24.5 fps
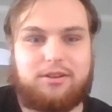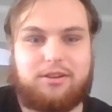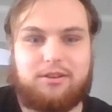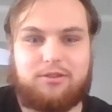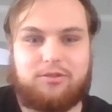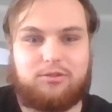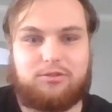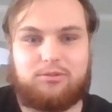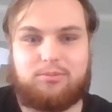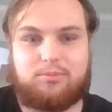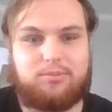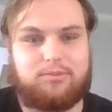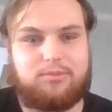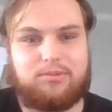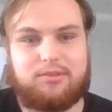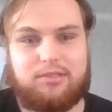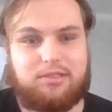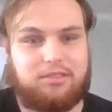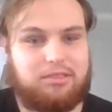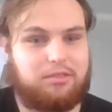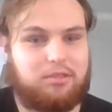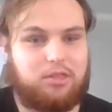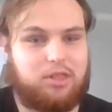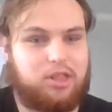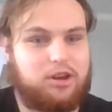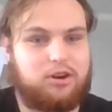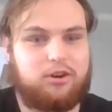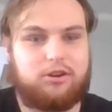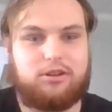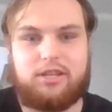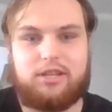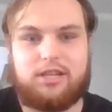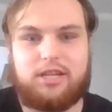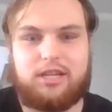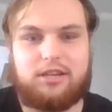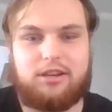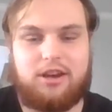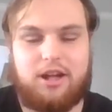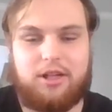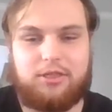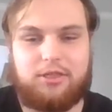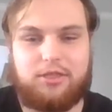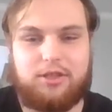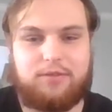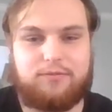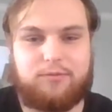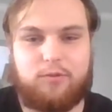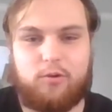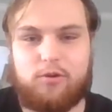because literally
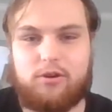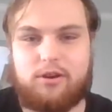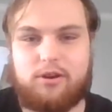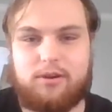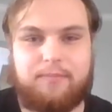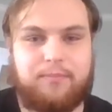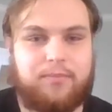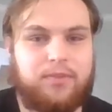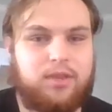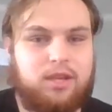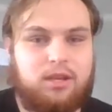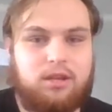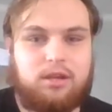nothing for him.